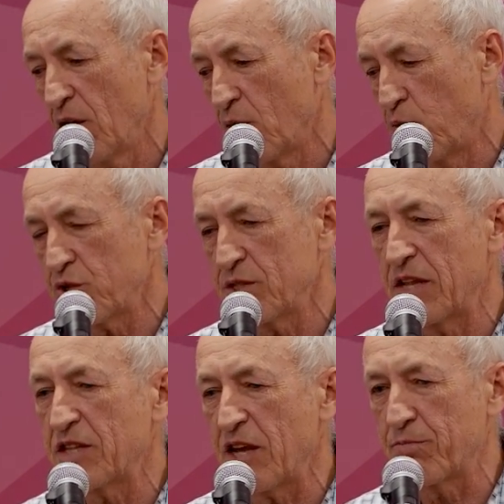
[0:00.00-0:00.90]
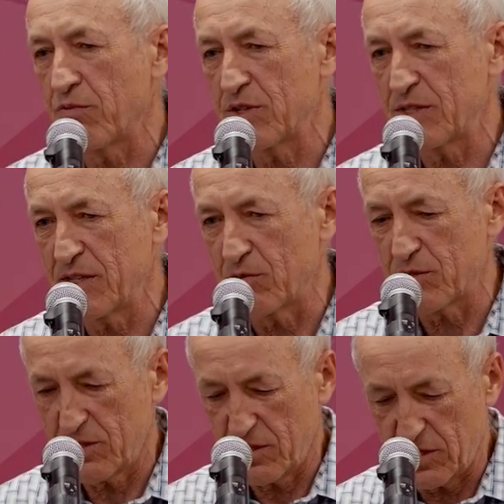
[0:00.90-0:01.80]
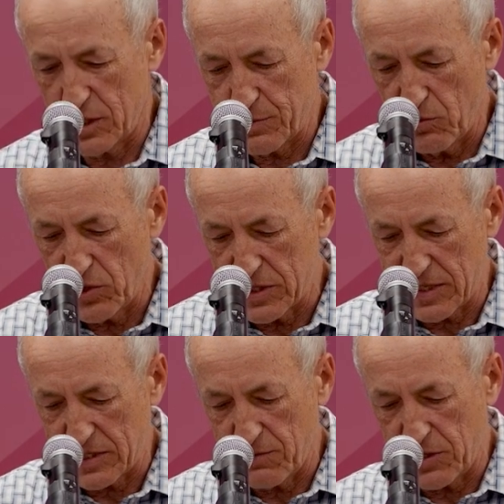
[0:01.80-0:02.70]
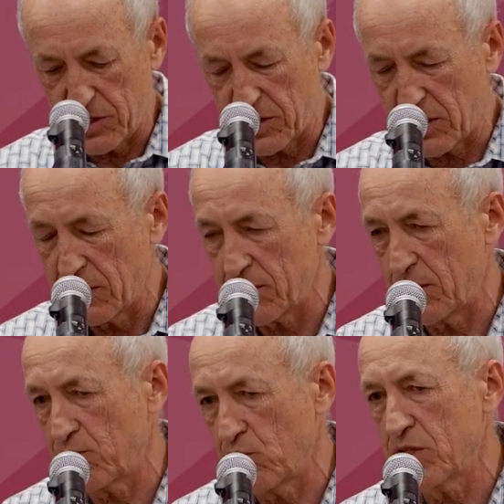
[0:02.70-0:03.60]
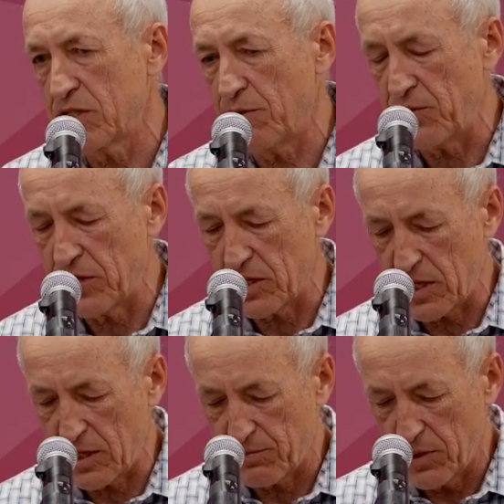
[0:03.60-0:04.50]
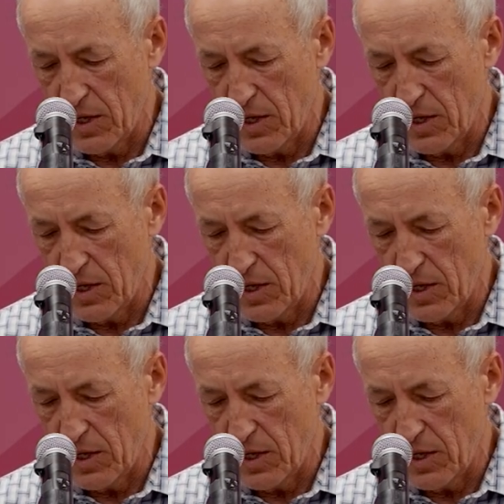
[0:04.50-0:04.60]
What is the type of the cells correspond to these activated clonotypes? What is the phenotype?